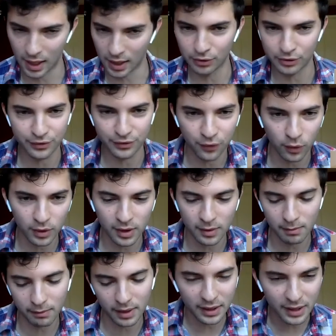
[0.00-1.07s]
and there's 40
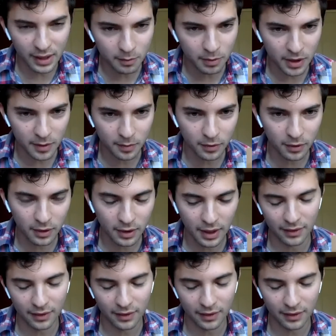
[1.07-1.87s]
million people,